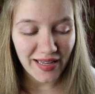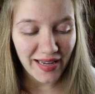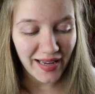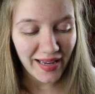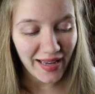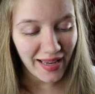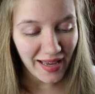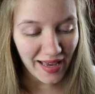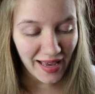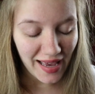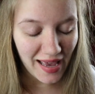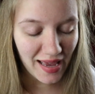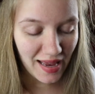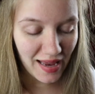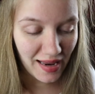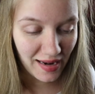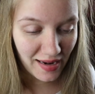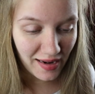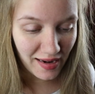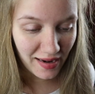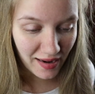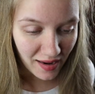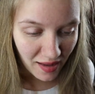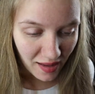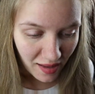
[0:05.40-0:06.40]
day
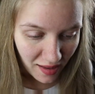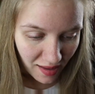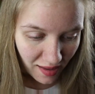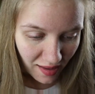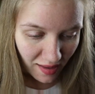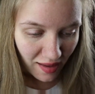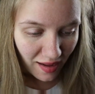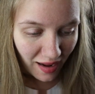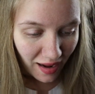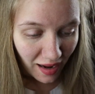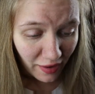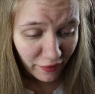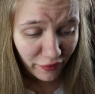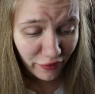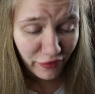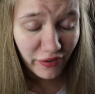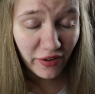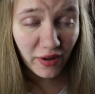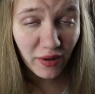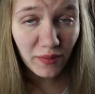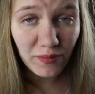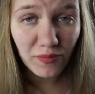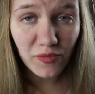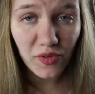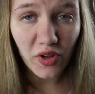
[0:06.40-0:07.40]
and I
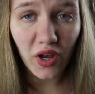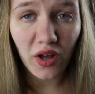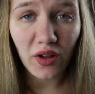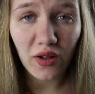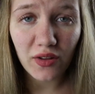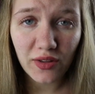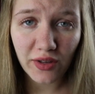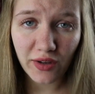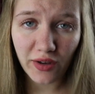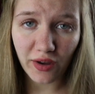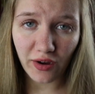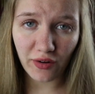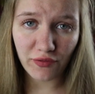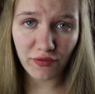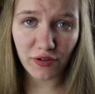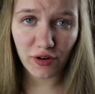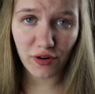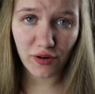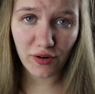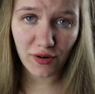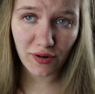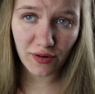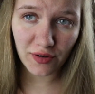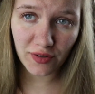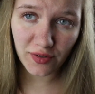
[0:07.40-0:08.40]
filmed all the
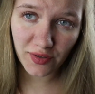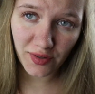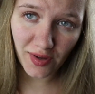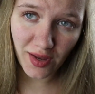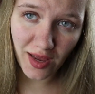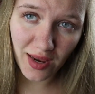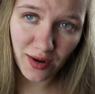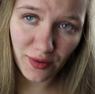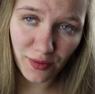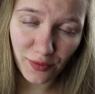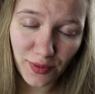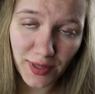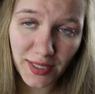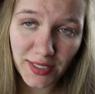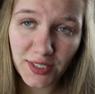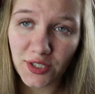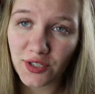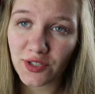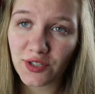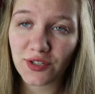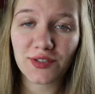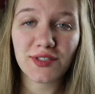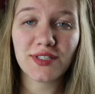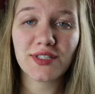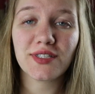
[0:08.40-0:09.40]
covers and
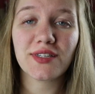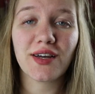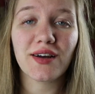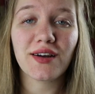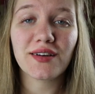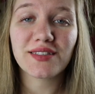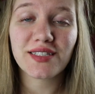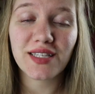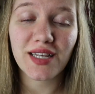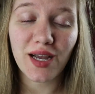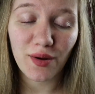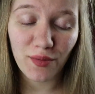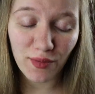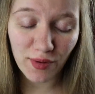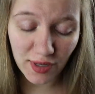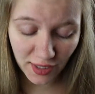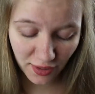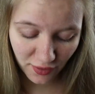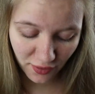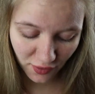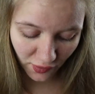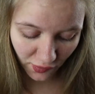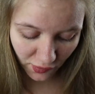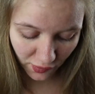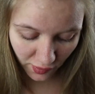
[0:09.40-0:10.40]
original songs I
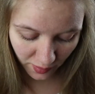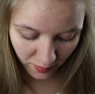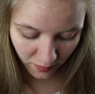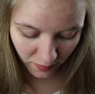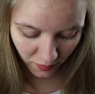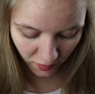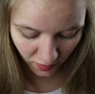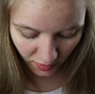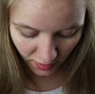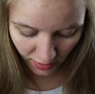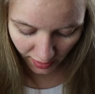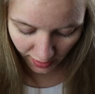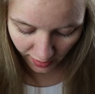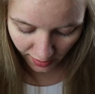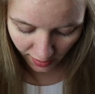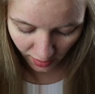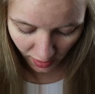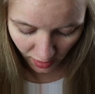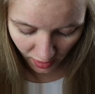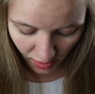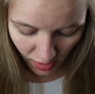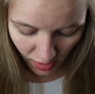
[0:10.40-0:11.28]
wanted to film today.